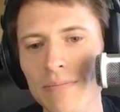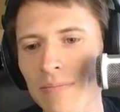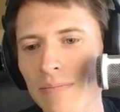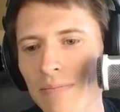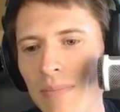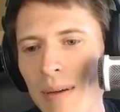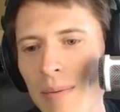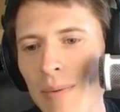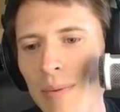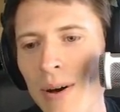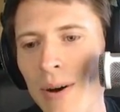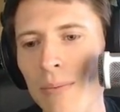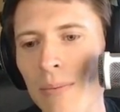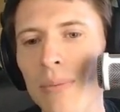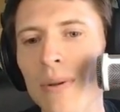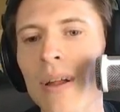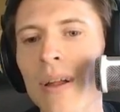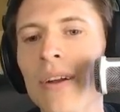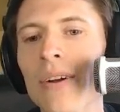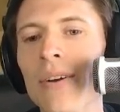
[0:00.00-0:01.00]
Maybe I'll
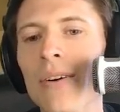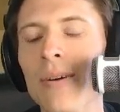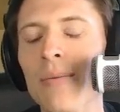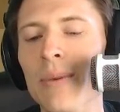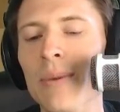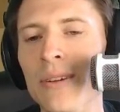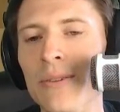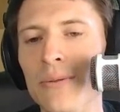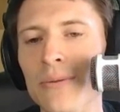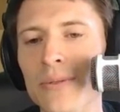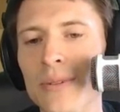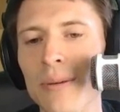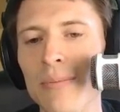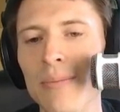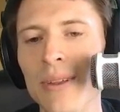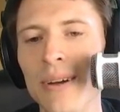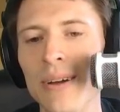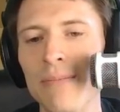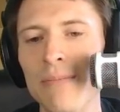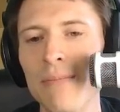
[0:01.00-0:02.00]
blunder him into
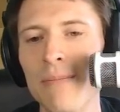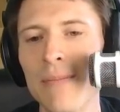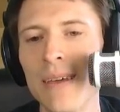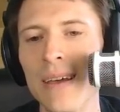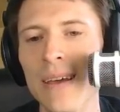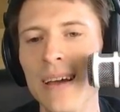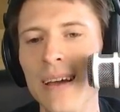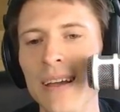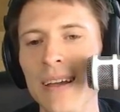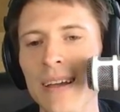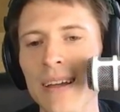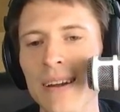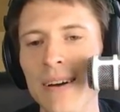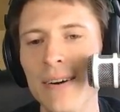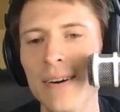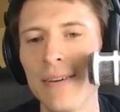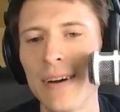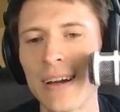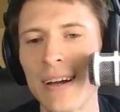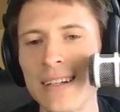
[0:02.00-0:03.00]
something. You know,
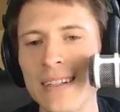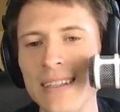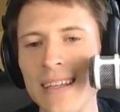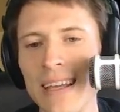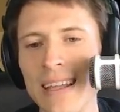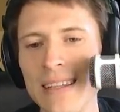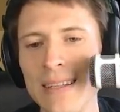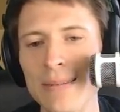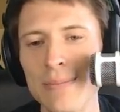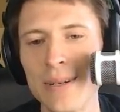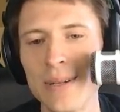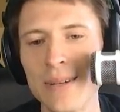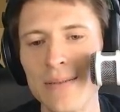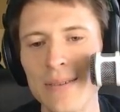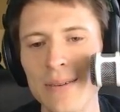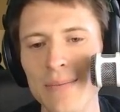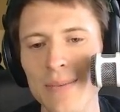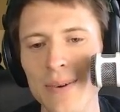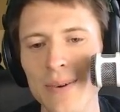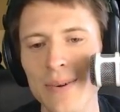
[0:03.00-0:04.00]
if I could just get this bishop
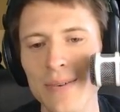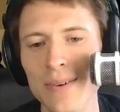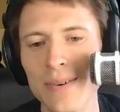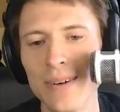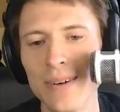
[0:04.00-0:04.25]
to move.